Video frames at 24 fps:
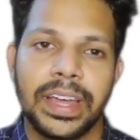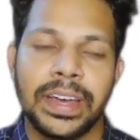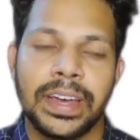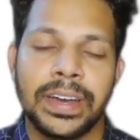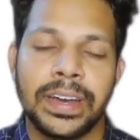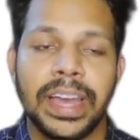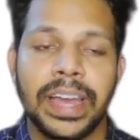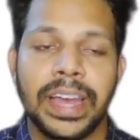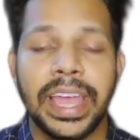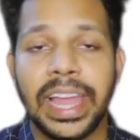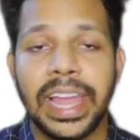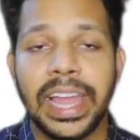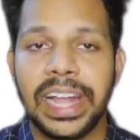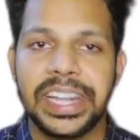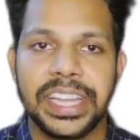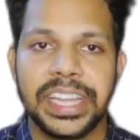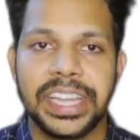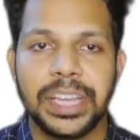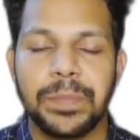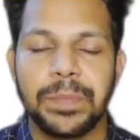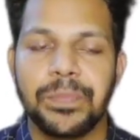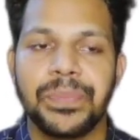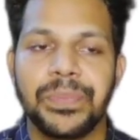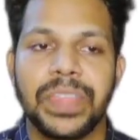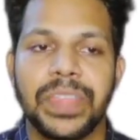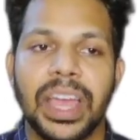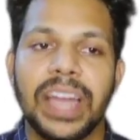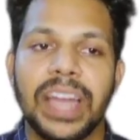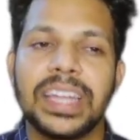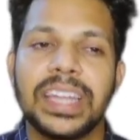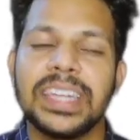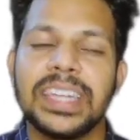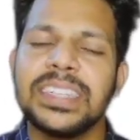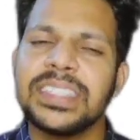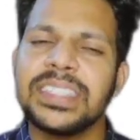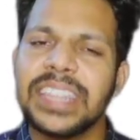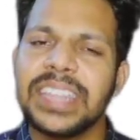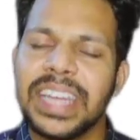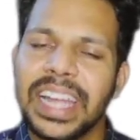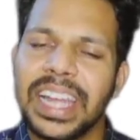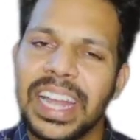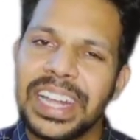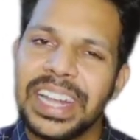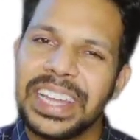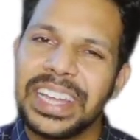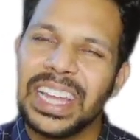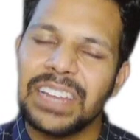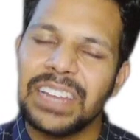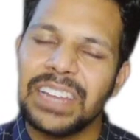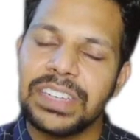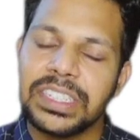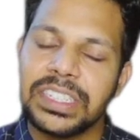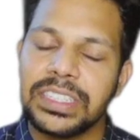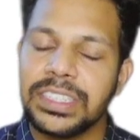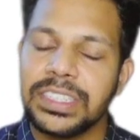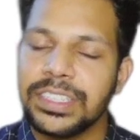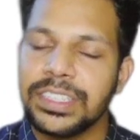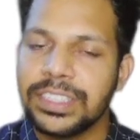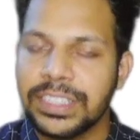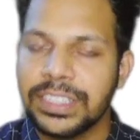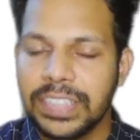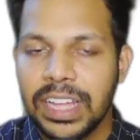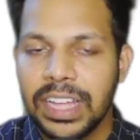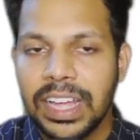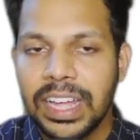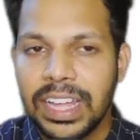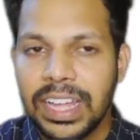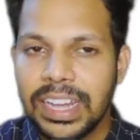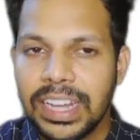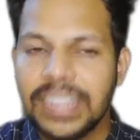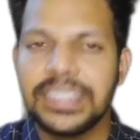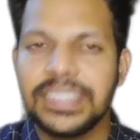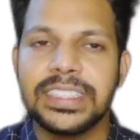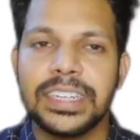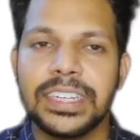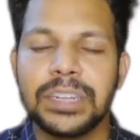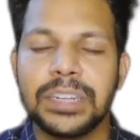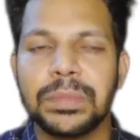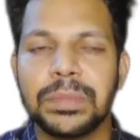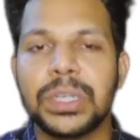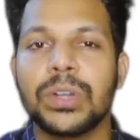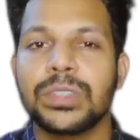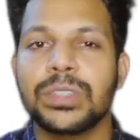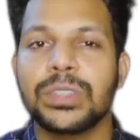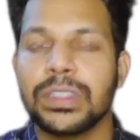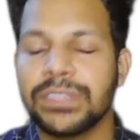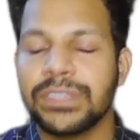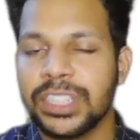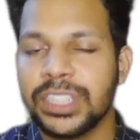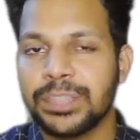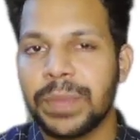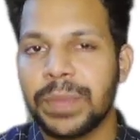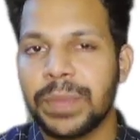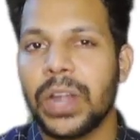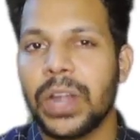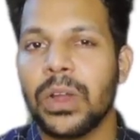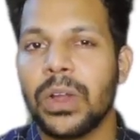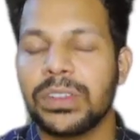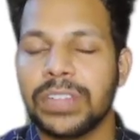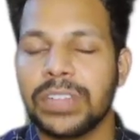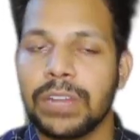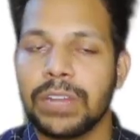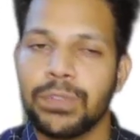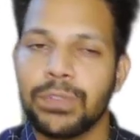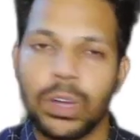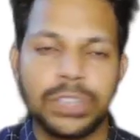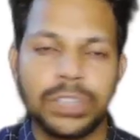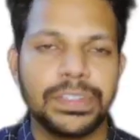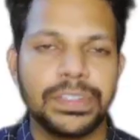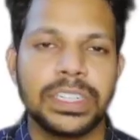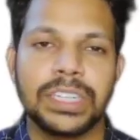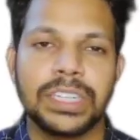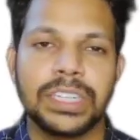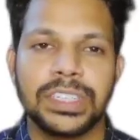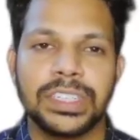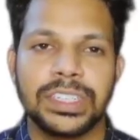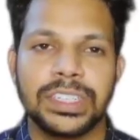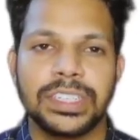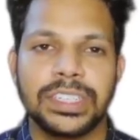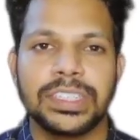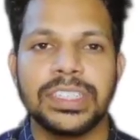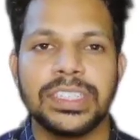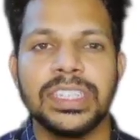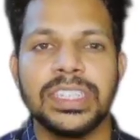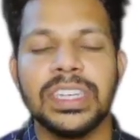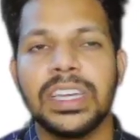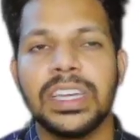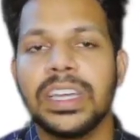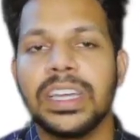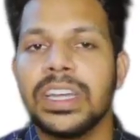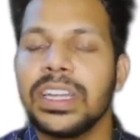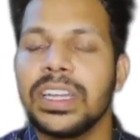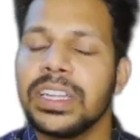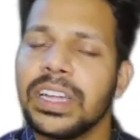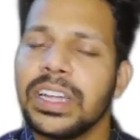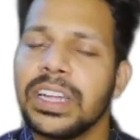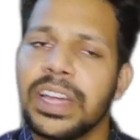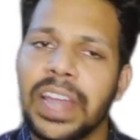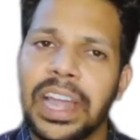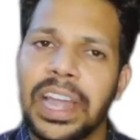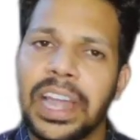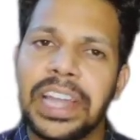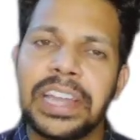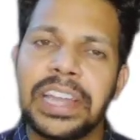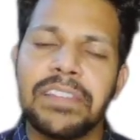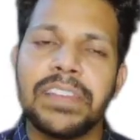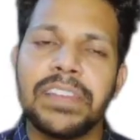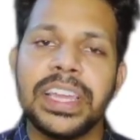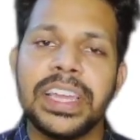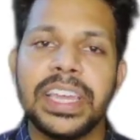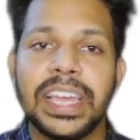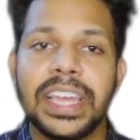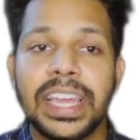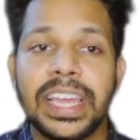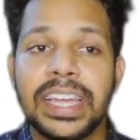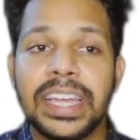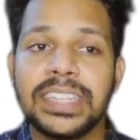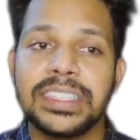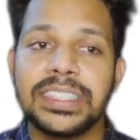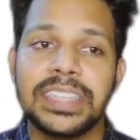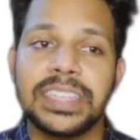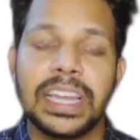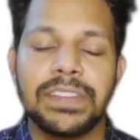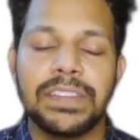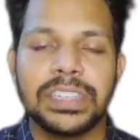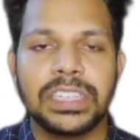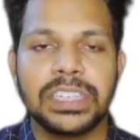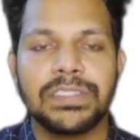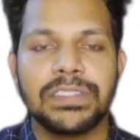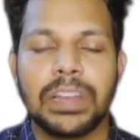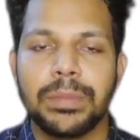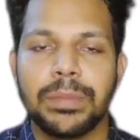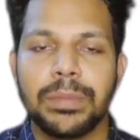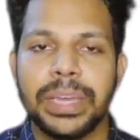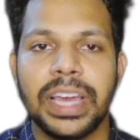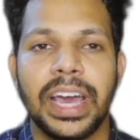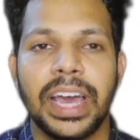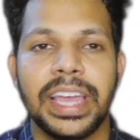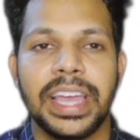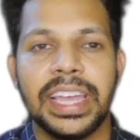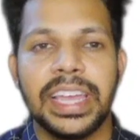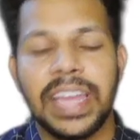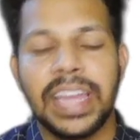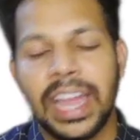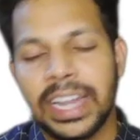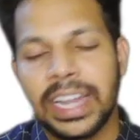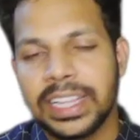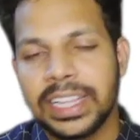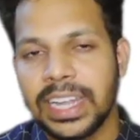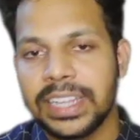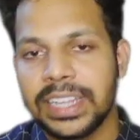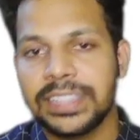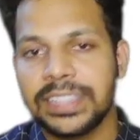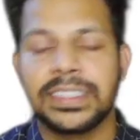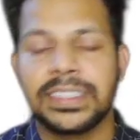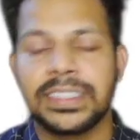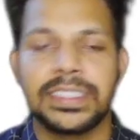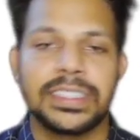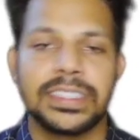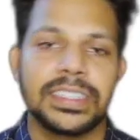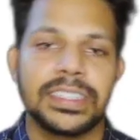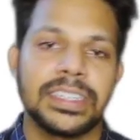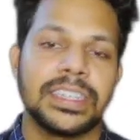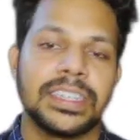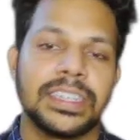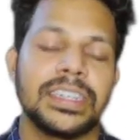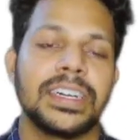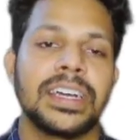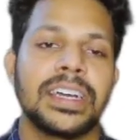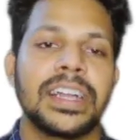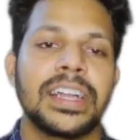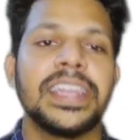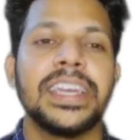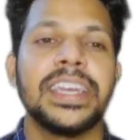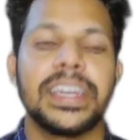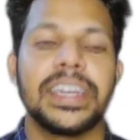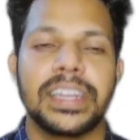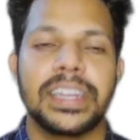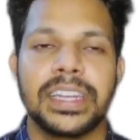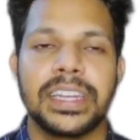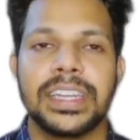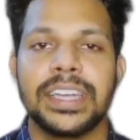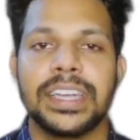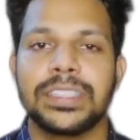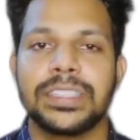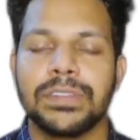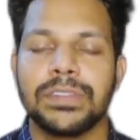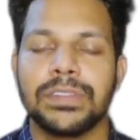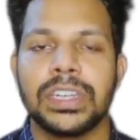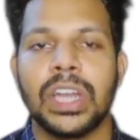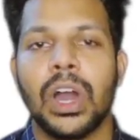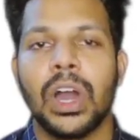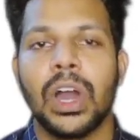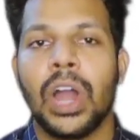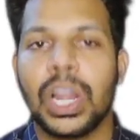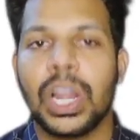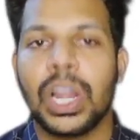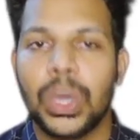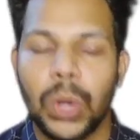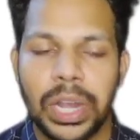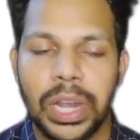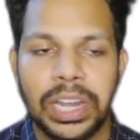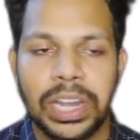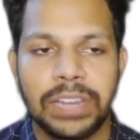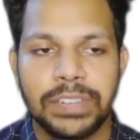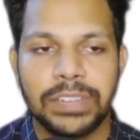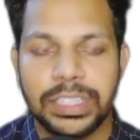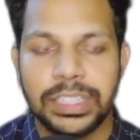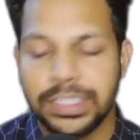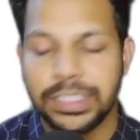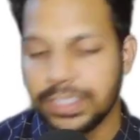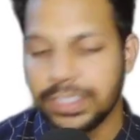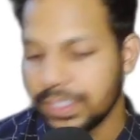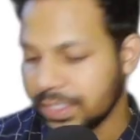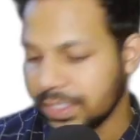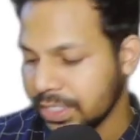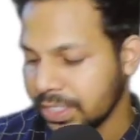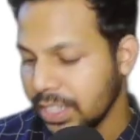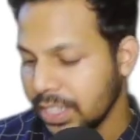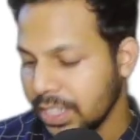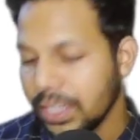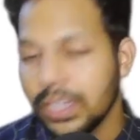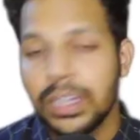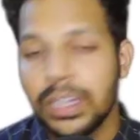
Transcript: ALT, and hence the ALT elevation is lesser because of this pyridoxal phosphate deficiency. Relatively, AST elevation will be high, and that is clear in case of an alcoholic liver disease.